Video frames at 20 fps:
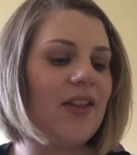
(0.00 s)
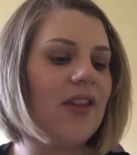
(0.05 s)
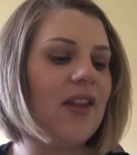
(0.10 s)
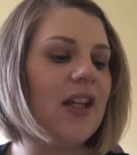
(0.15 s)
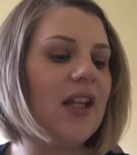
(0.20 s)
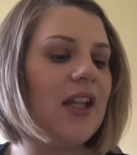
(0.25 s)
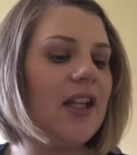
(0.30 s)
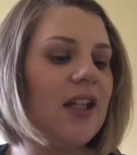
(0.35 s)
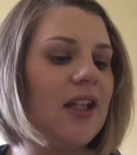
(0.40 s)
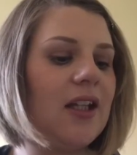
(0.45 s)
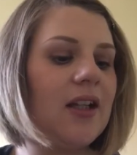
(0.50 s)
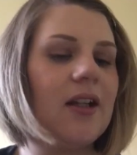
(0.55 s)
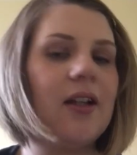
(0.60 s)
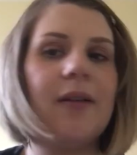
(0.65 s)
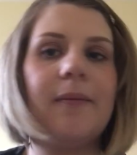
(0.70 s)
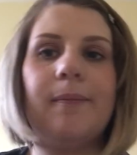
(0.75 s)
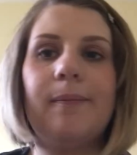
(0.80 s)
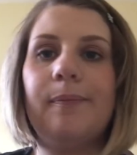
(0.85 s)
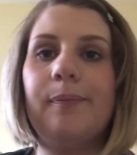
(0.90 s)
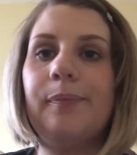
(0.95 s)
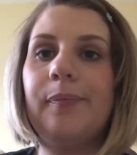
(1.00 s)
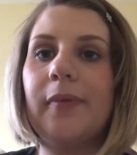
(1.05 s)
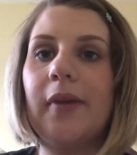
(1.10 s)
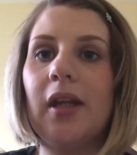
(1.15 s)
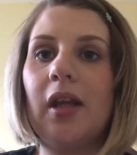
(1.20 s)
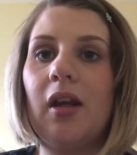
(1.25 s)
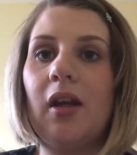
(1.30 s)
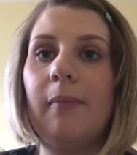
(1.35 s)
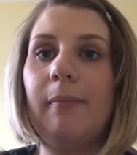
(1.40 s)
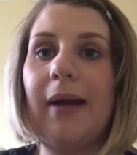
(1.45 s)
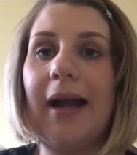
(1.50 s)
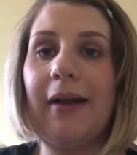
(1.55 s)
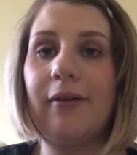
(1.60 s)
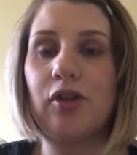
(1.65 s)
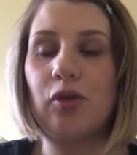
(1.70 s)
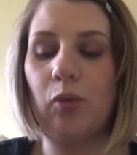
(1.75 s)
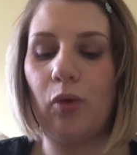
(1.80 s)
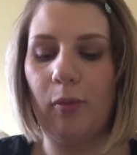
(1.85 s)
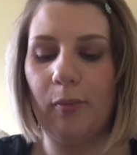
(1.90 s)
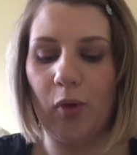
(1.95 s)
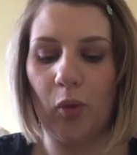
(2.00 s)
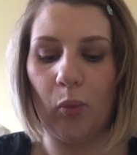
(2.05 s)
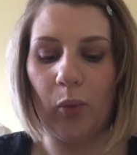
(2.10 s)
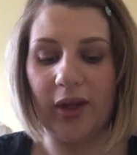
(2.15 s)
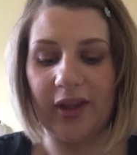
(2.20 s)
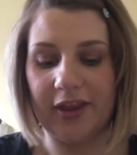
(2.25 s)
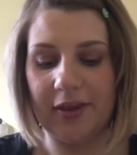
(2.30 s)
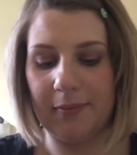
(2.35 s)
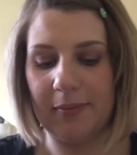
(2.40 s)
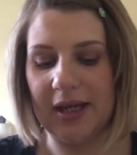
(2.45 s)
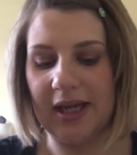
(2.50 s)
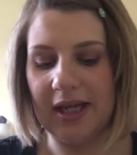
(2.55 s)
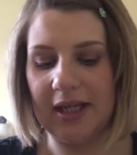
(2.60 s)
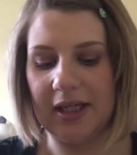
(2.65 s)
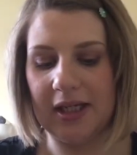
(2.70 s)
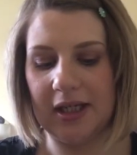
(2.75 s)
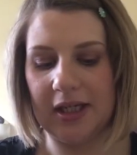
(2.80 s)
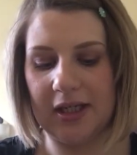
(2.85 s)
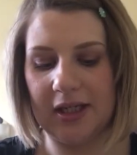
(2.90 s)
the pouch warmer with me,